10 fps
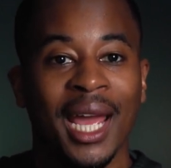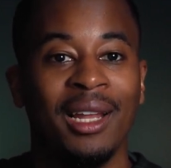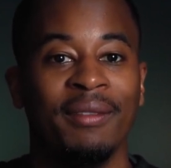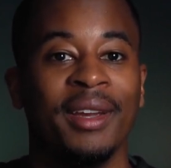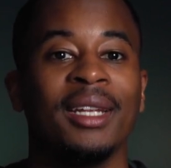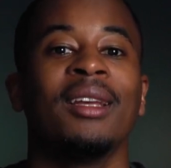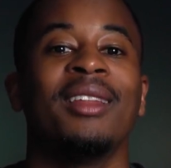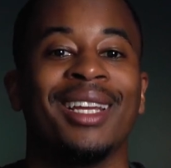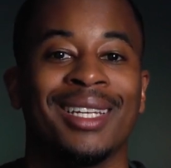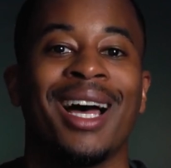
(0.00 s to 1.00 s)
elevate
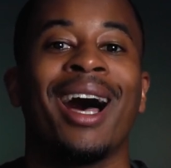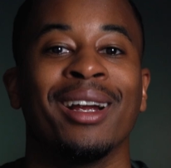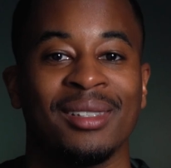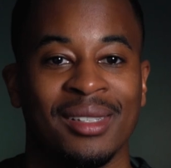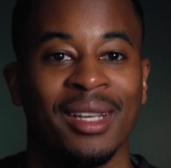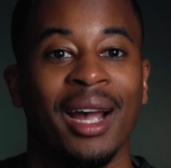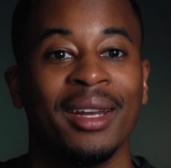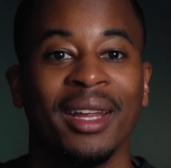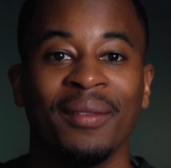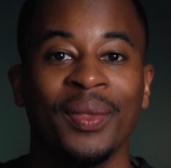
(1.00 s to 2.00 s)
the entire society,